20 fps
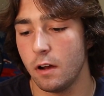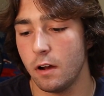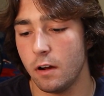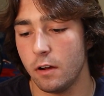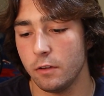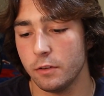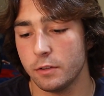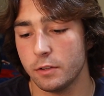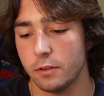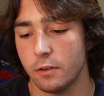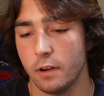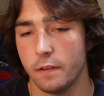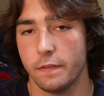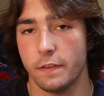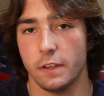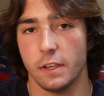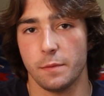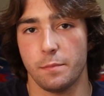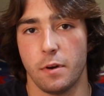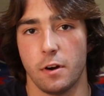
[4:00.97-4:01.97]
Also, I
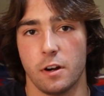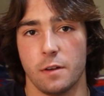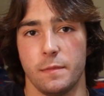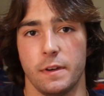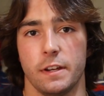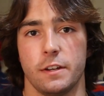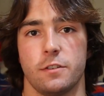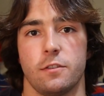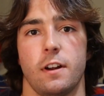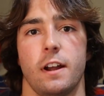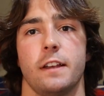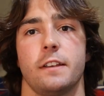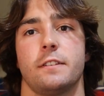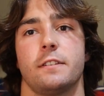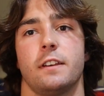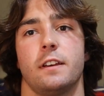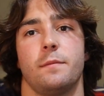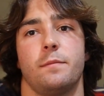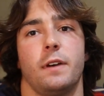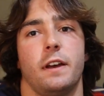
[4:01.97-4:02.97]
feel like part of my
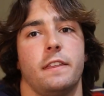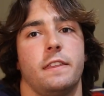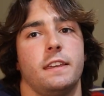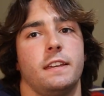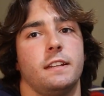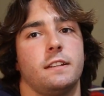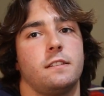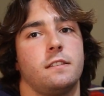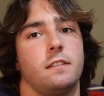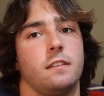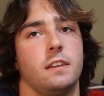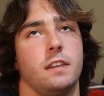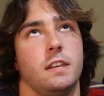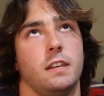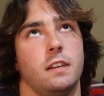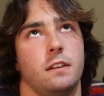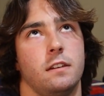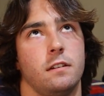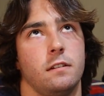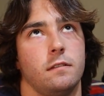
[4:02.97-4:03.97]
tricep, I think it's
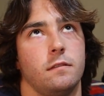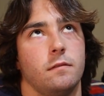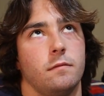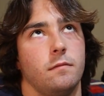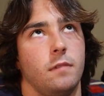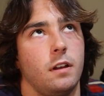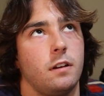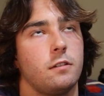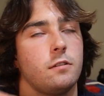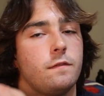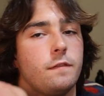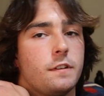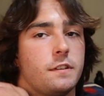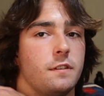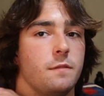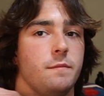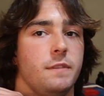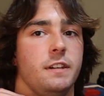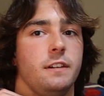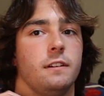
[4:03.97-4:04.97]
I don't know if it's
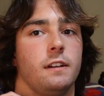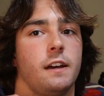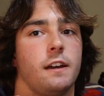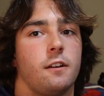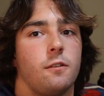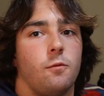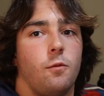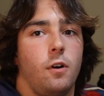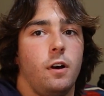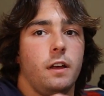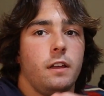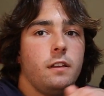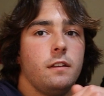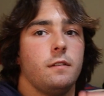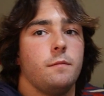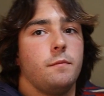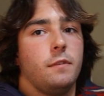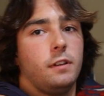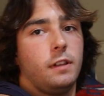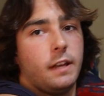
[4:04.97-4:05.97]
the medial head or what,
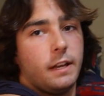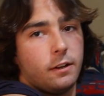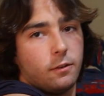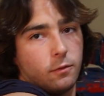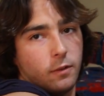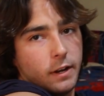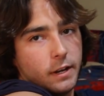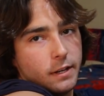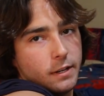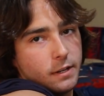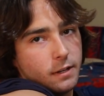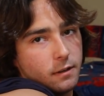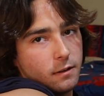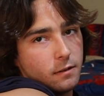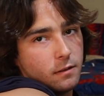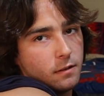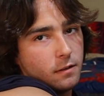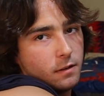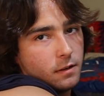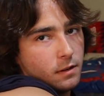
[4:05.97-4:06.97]
but like right
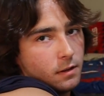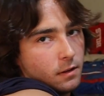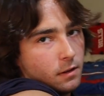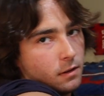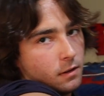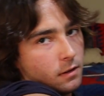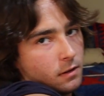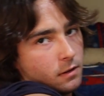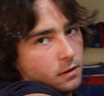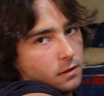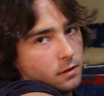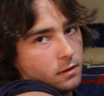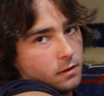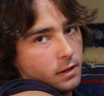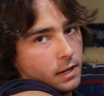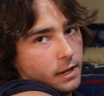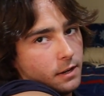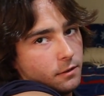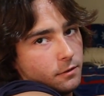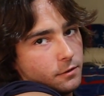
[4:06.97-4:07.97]
here,
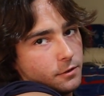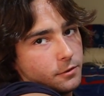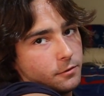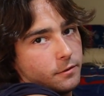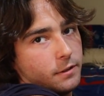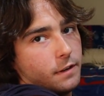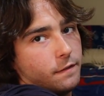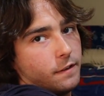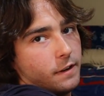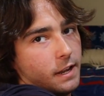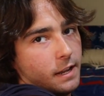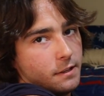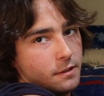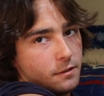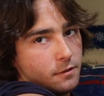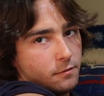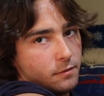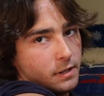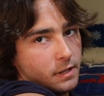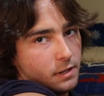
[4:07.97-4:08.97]
I know there's 3 different heads
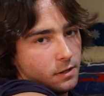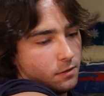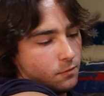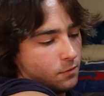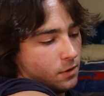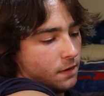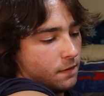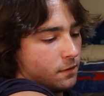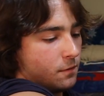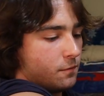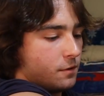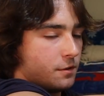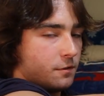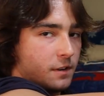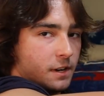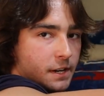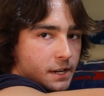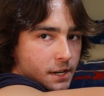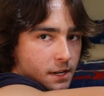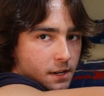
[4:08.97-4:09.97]
to it. Whatever the one's
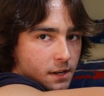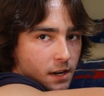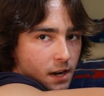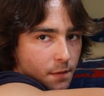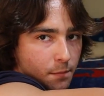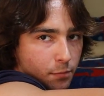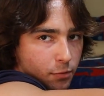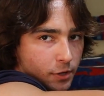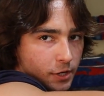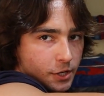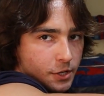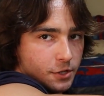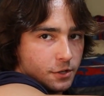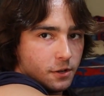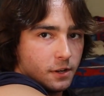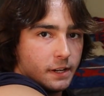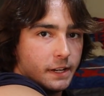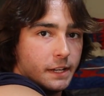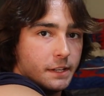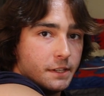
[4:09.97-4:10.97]
right here, I'm pretty
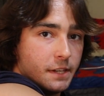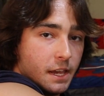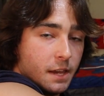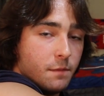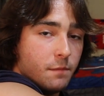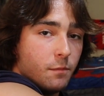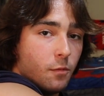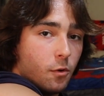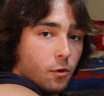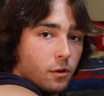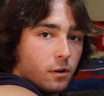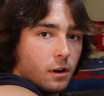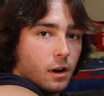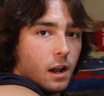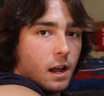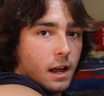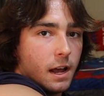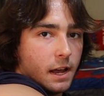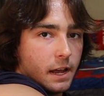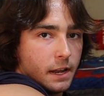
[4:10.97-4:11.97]
sure it gets hit
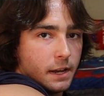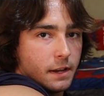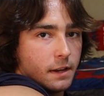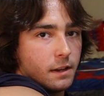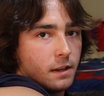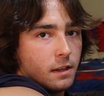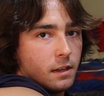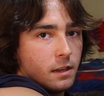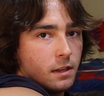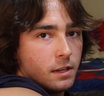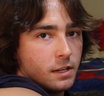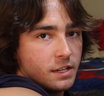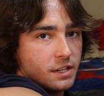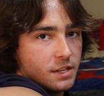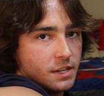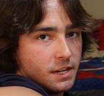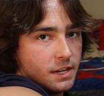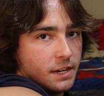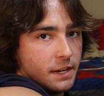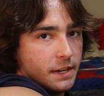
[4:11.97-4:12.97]
more on
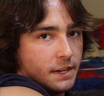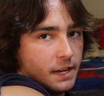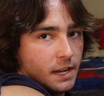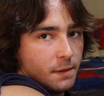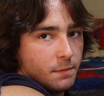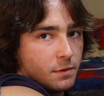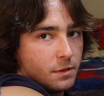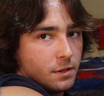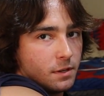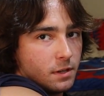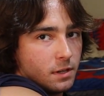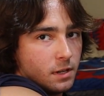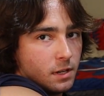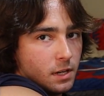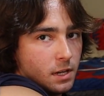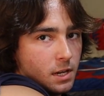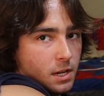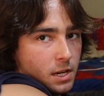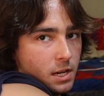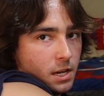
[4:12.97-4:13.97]
seated dips
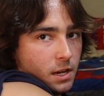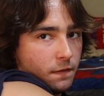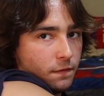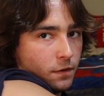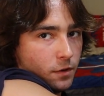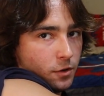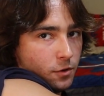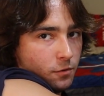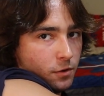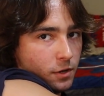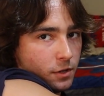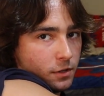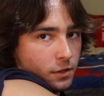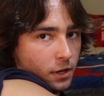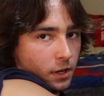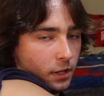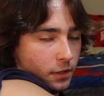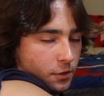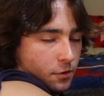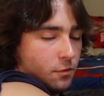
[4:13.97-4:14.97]
if you do
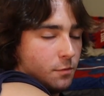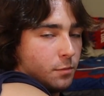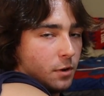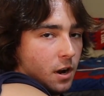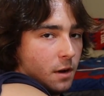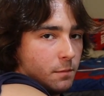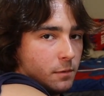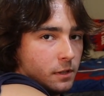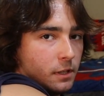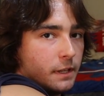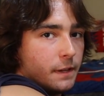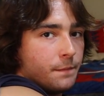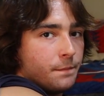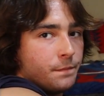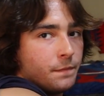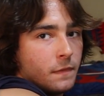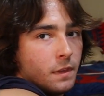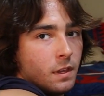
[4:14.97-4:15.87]
it properly.